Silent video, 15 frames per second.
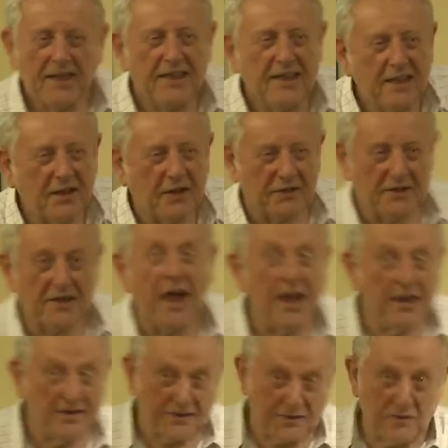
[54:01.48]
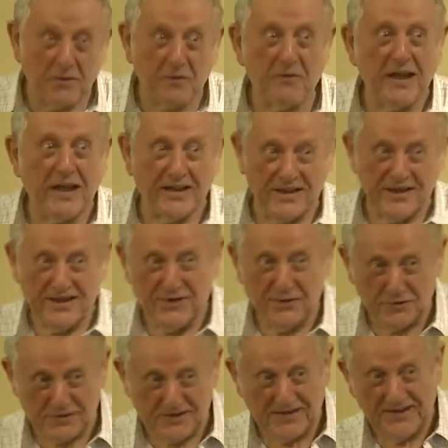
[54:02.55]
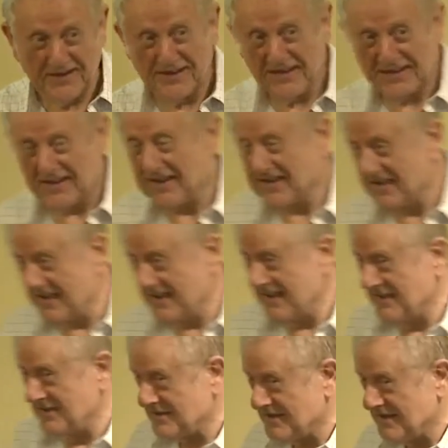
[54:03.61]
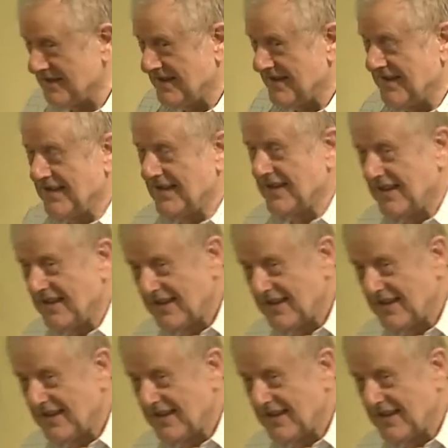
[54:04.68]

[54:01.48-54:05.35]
Ehud. Yeah, he's doing well. Ehud. Yeah, Ehud.